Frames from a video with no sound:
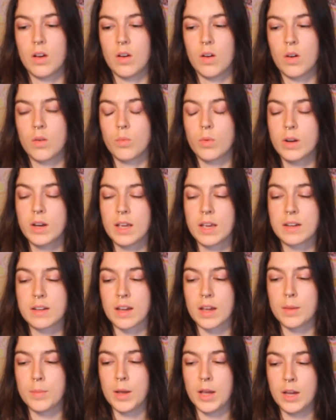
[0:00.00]
on one hand
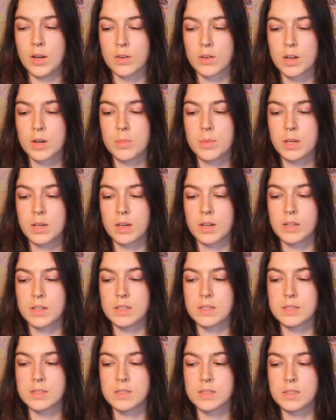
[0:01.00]
I am angry
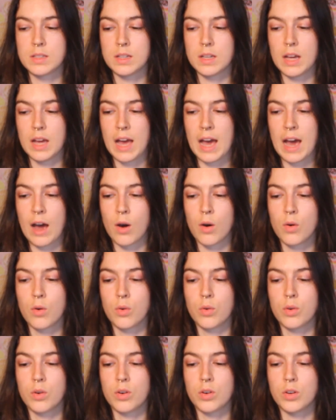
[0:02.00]
because
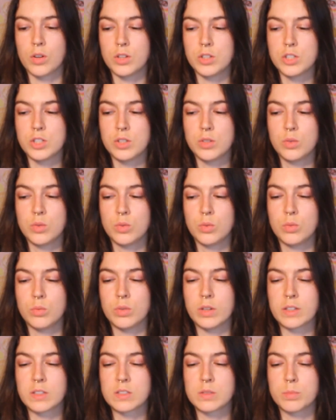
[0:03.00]
how could you
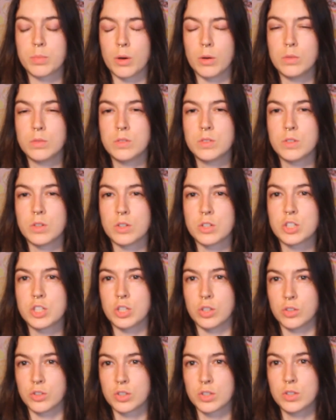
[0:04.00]
expose your
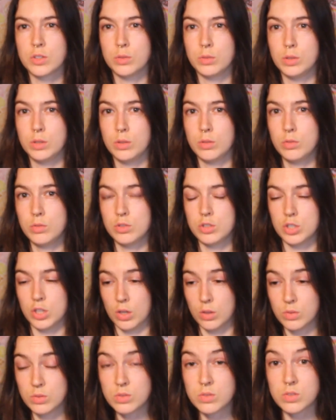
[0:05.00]
children who you
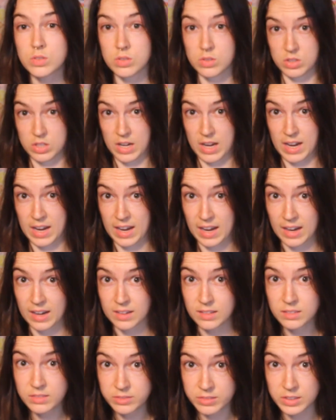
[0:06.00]
chose to
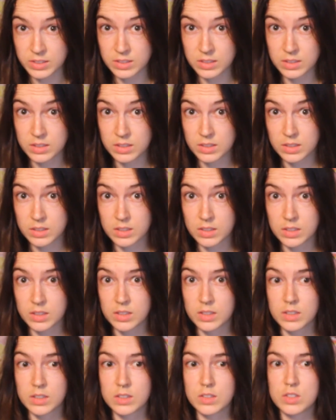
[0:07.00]
have
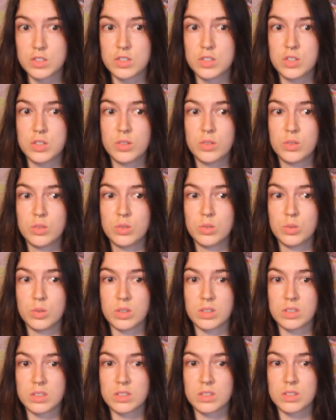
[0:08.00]

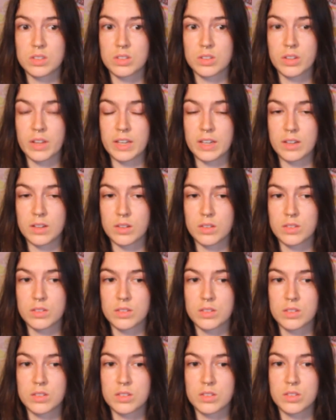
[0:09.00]
to, like,
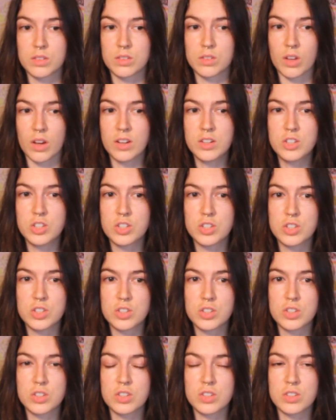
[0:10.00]

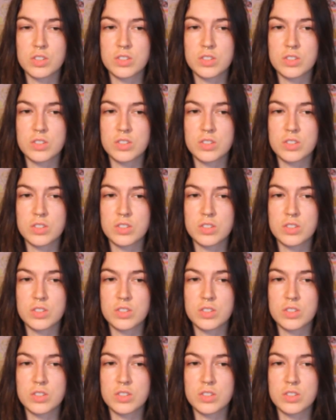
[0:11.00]
such